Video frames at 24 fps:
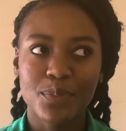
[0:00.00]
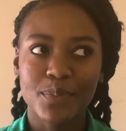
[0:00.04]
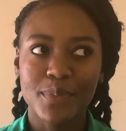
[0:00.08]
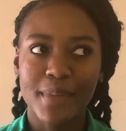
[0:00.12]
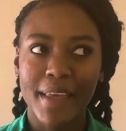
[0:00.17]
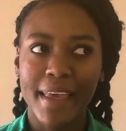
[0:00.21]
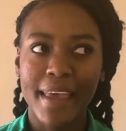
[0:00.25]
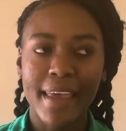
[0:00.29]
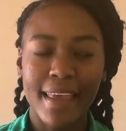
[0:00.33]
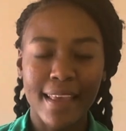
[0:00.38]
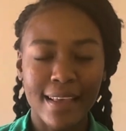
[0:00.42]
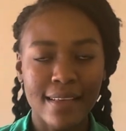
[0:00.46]

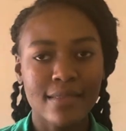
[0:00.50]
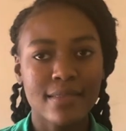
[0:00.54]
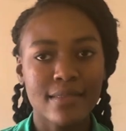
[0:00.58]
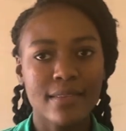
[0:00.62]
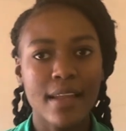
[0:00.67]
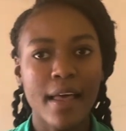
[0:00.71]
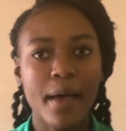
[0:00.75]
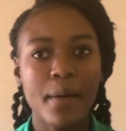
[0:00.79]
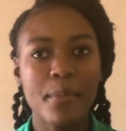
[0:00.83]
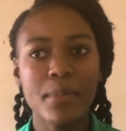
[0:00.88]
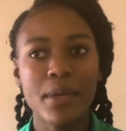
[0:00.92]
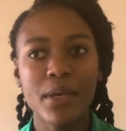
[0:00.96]

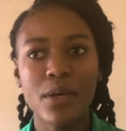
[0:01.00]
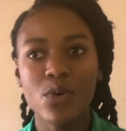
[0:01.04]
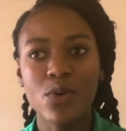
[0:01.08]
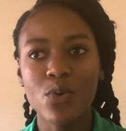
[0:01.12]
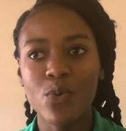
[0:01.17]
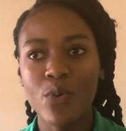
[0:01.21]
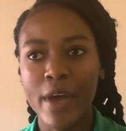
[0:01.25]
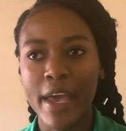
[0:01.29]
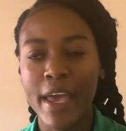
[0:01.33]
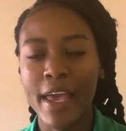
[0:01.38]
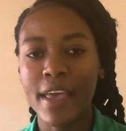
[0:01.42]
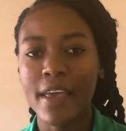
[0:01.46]
Islamic
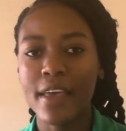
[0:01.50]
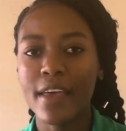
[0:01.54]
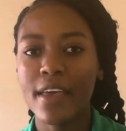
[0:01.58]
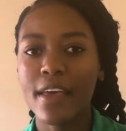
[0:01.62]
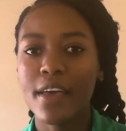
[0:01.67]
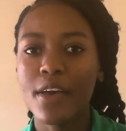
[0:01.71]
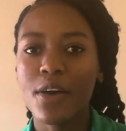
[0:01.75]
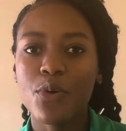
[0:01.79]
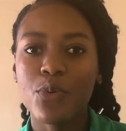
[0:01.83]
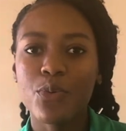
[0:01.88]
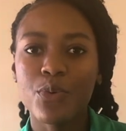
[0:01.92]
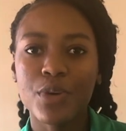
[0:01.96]
way,
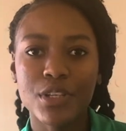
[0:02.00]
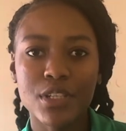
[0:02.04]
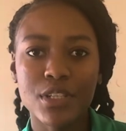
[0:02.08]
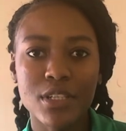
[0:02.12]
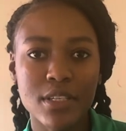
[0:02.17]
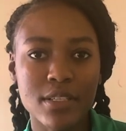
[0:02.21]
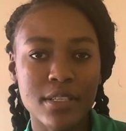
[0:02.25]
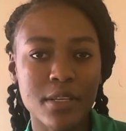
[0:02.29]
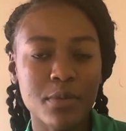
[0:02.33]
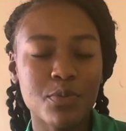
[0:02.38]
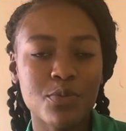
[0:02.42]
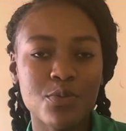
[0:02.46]
which
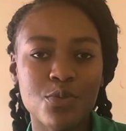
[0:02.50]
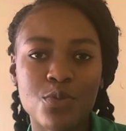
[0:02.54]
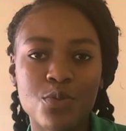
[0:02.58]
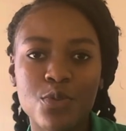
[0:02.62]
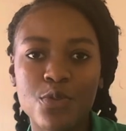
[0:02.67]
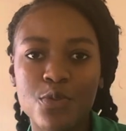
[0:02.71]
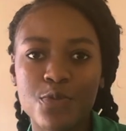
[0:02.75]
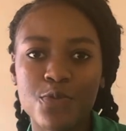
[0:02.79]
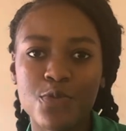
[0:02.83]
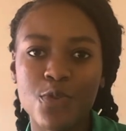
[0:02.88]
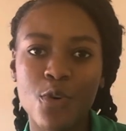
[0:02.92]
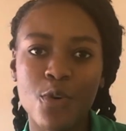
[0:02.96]
is a
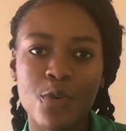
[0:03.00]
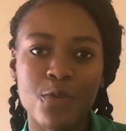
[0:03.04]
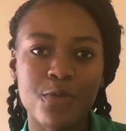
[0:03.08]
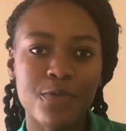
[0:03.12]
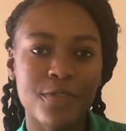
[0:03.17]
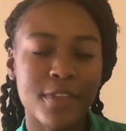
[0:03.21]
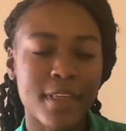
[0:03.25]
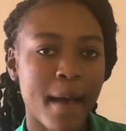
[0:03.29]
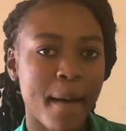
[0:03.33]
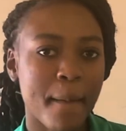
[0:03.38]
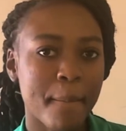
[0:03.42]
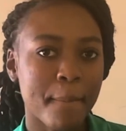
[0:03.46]
proof of
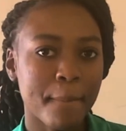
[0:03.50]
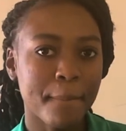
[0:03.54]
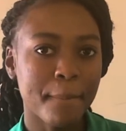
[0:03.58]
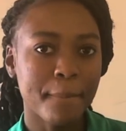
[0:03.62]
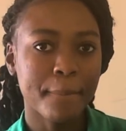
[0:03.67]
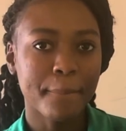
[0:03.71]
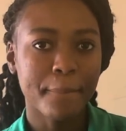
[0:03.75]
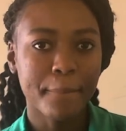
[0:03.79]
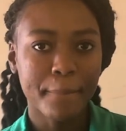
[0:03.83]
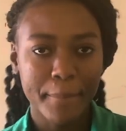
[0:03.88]
the